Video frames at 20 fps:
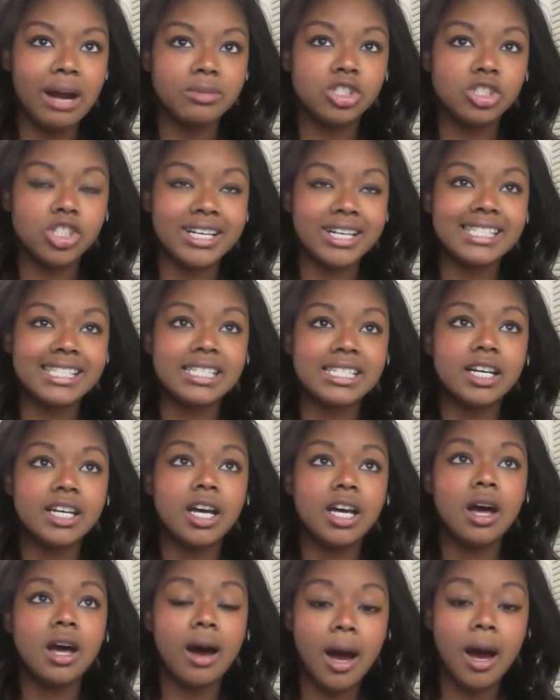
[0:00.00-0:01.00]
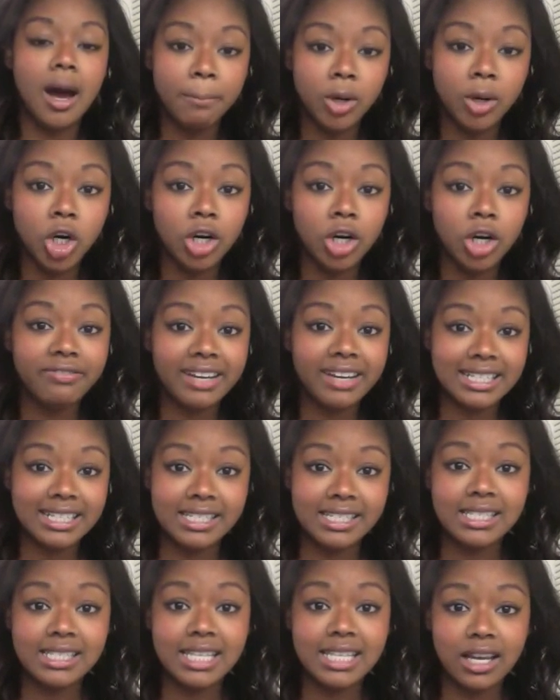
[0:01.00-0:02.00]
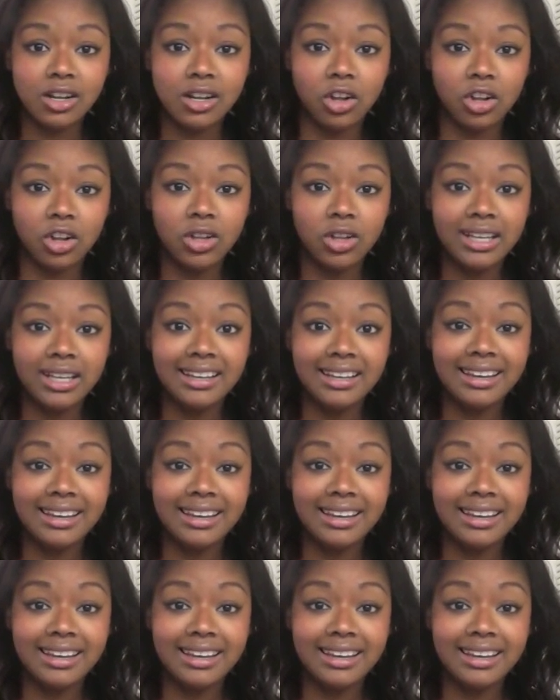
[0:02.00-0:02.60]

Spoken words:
with just a perfect single,